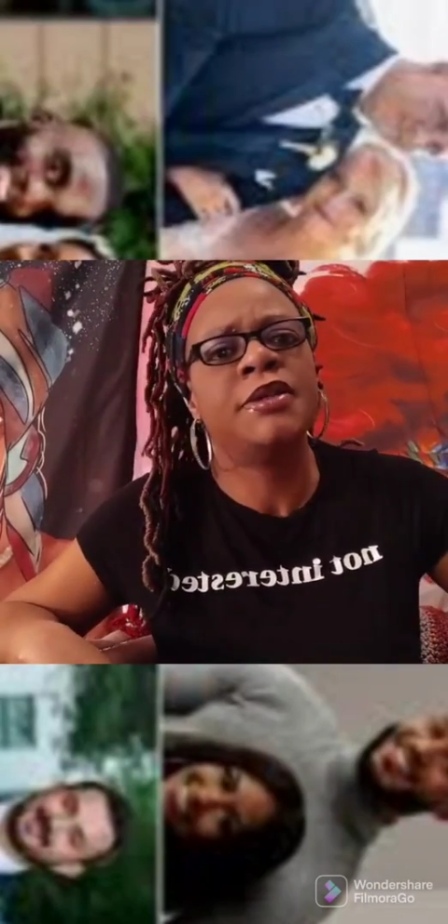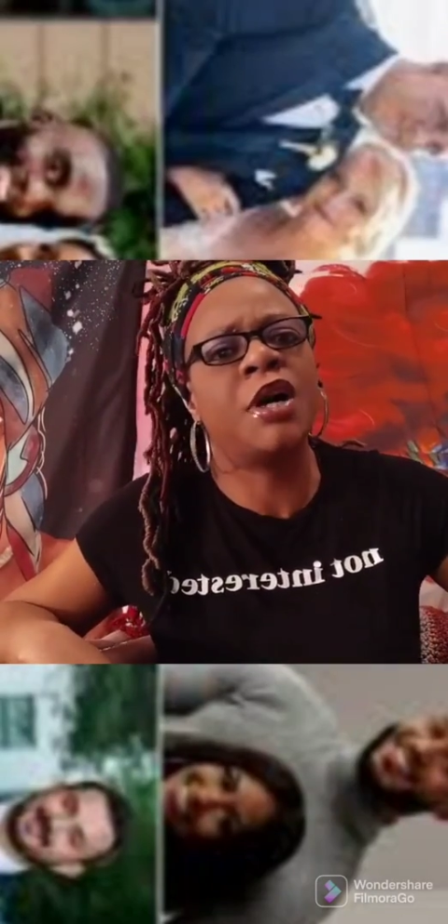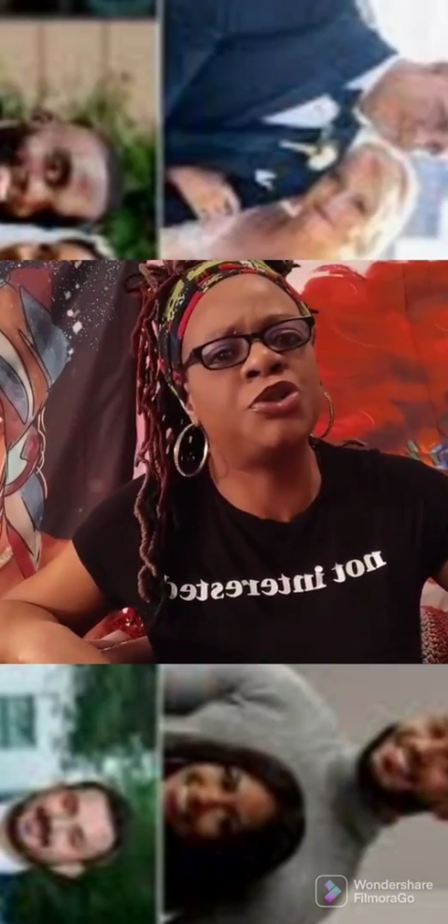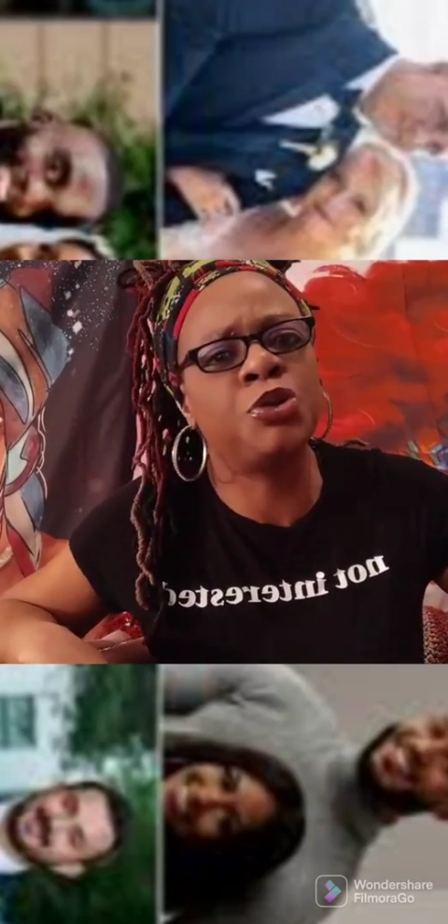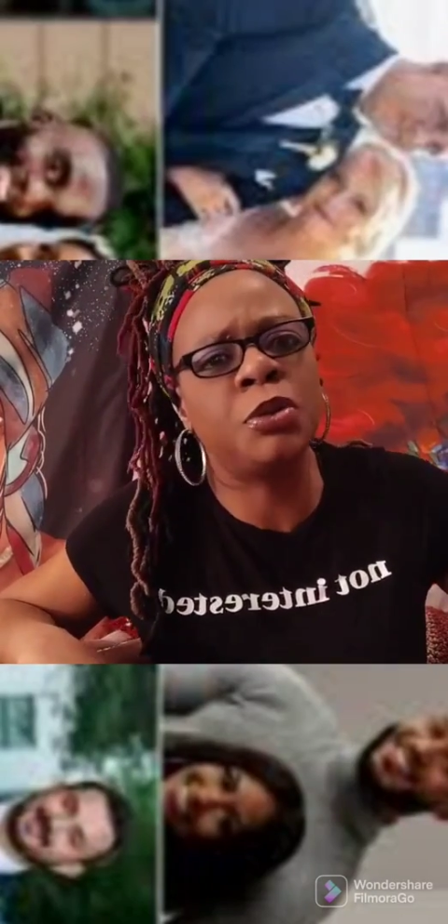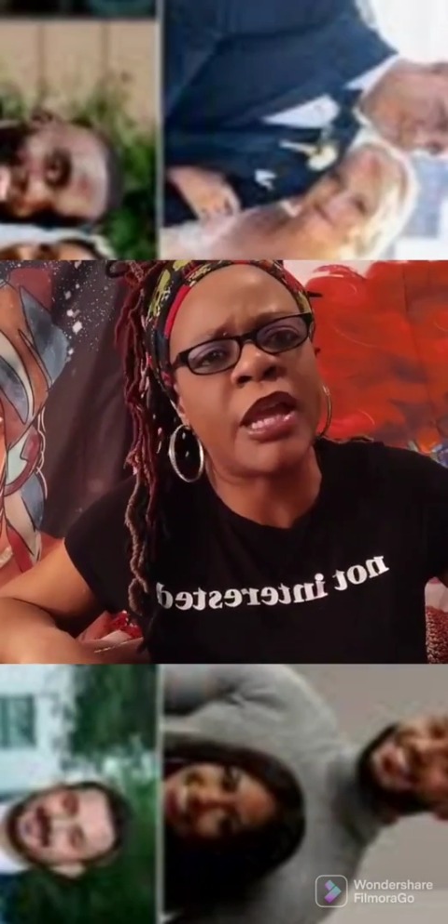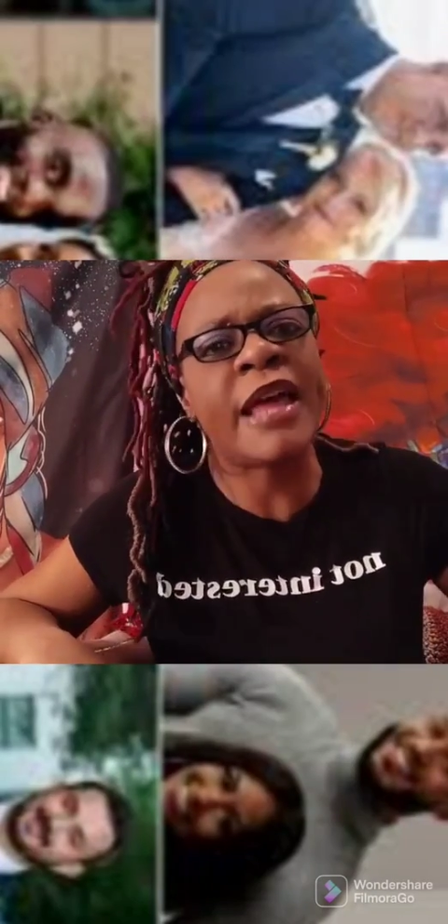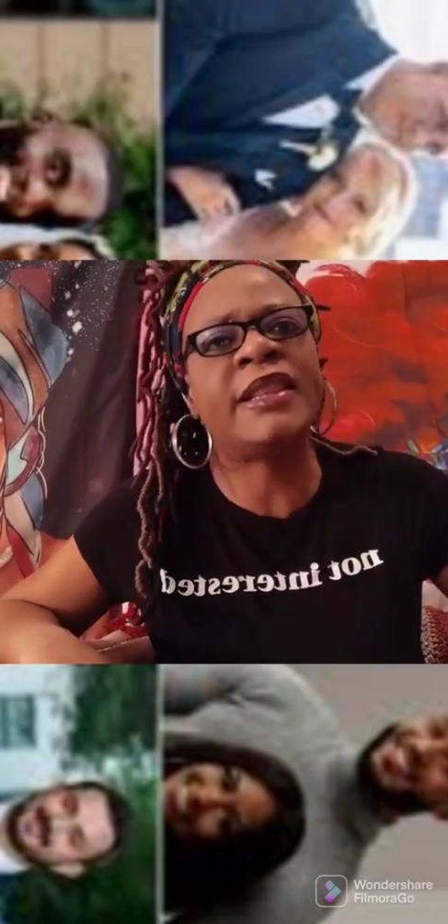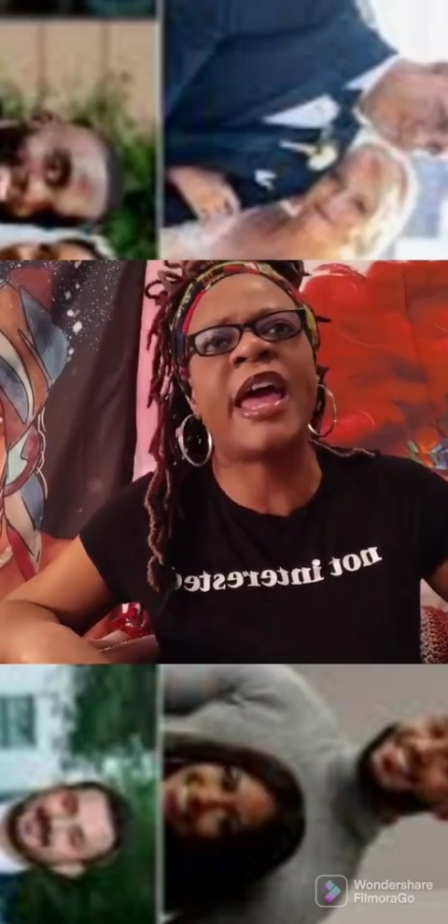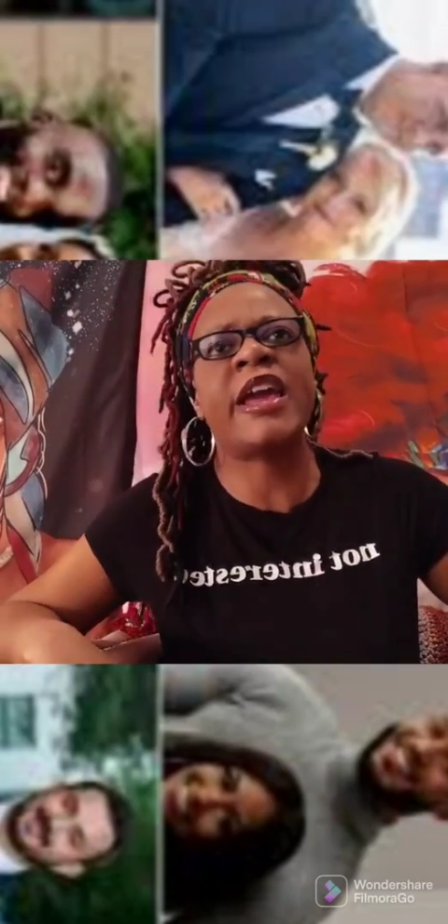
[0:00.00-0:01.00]
Don't you
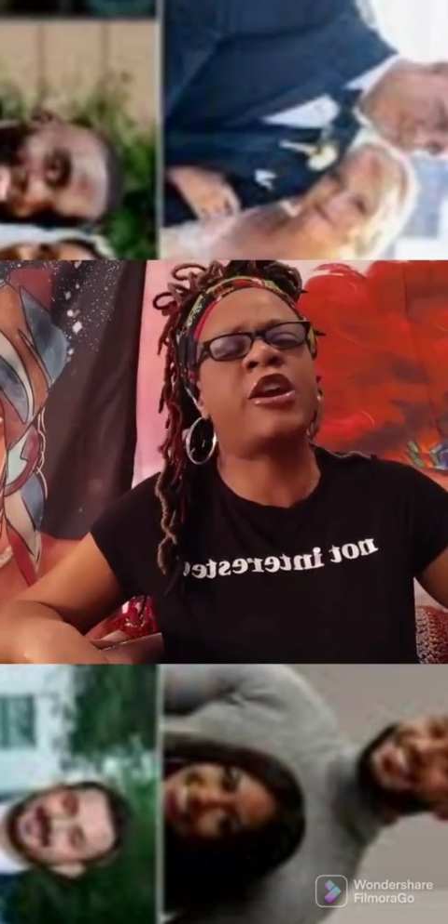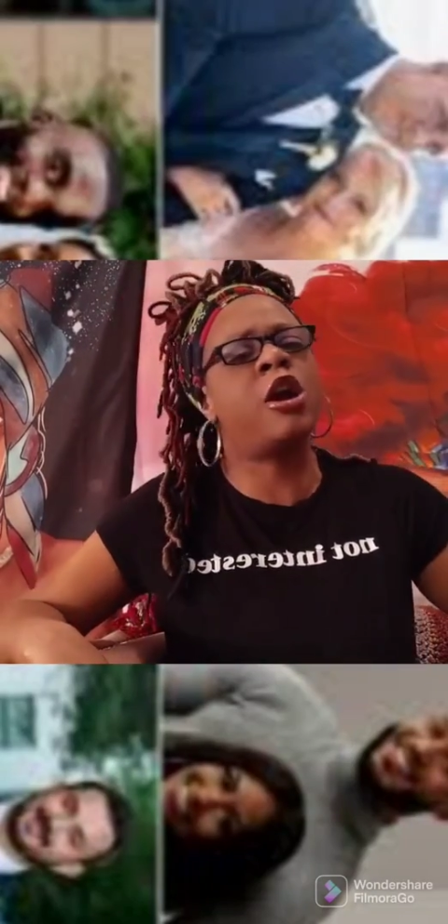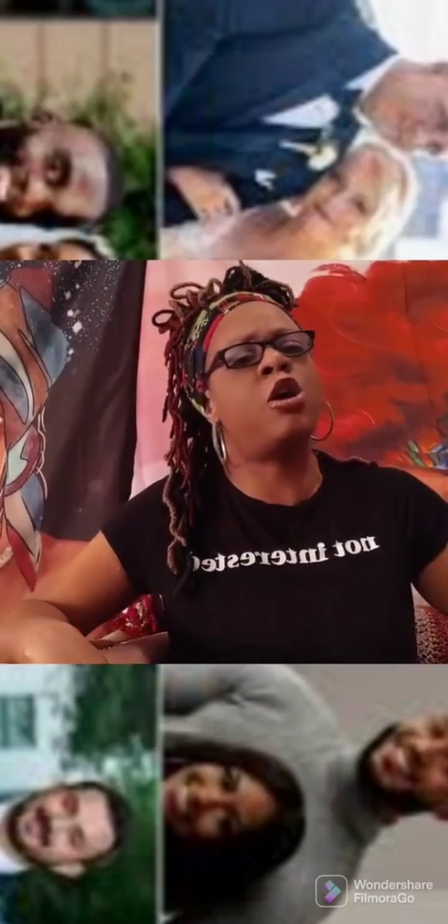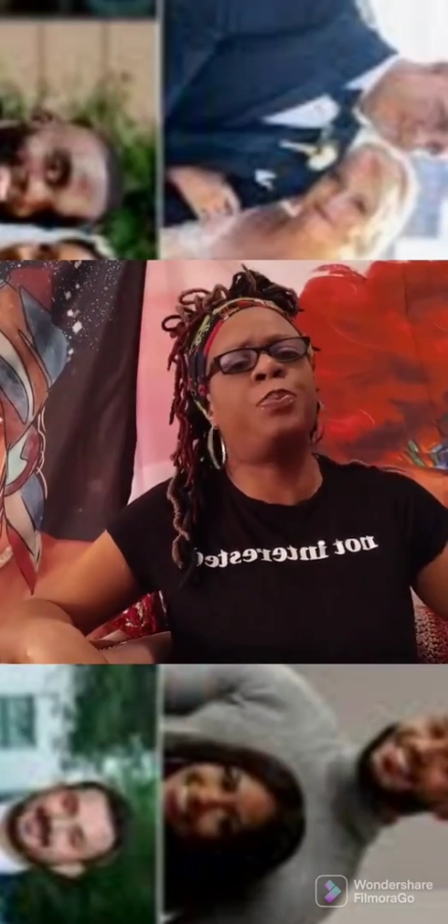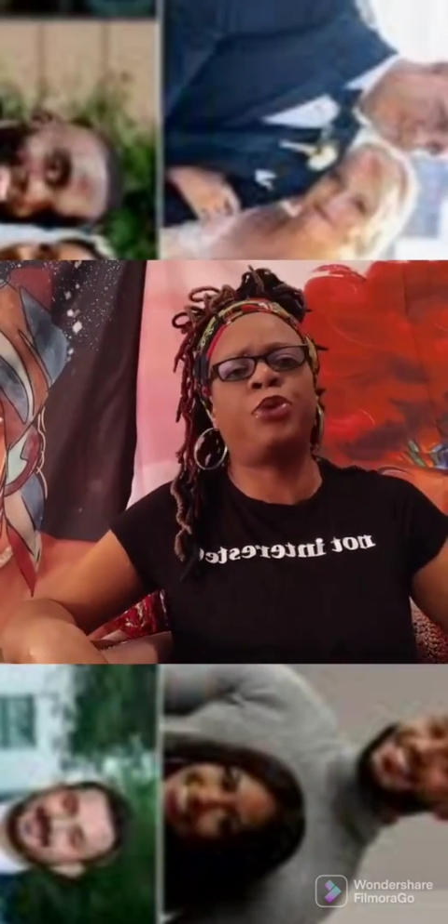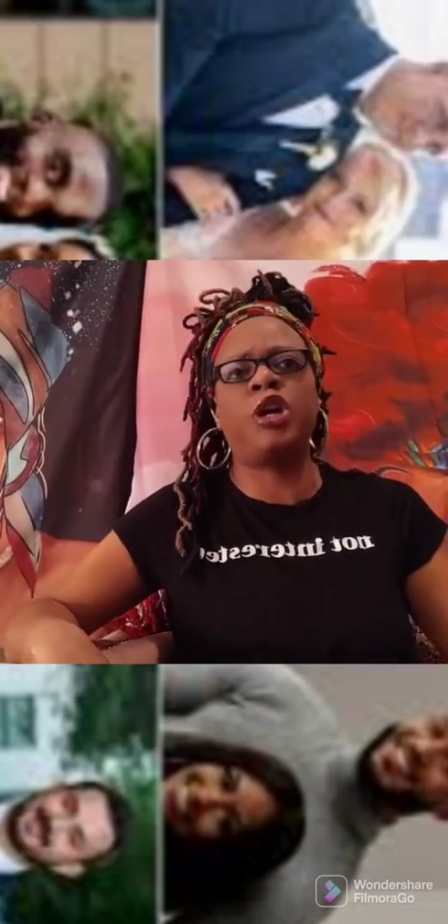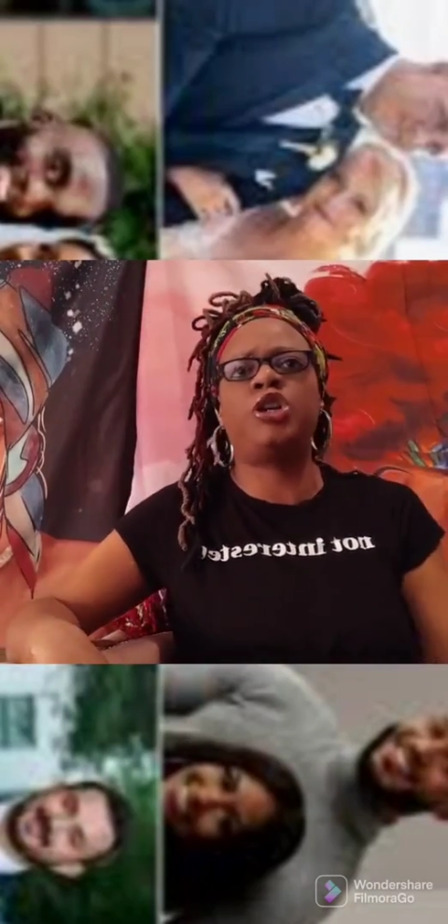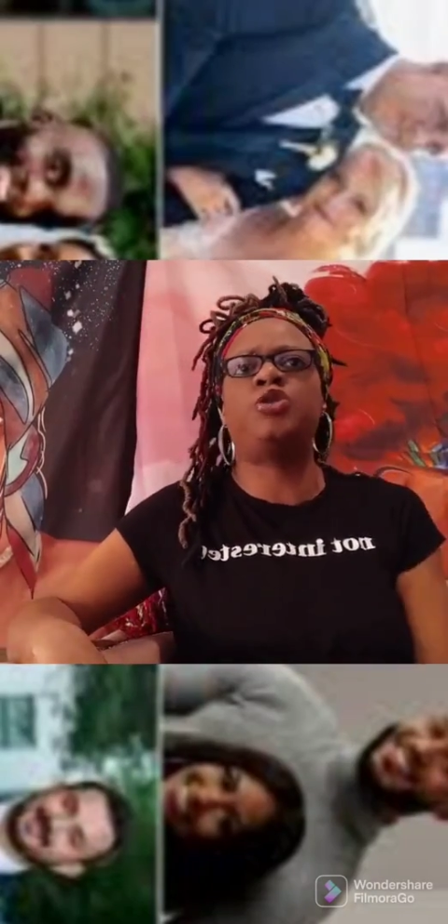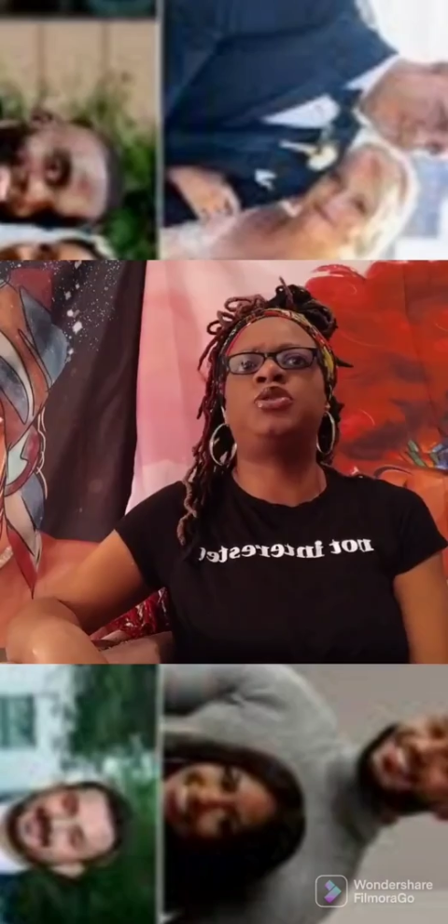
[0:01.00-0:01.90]
let that girl bring you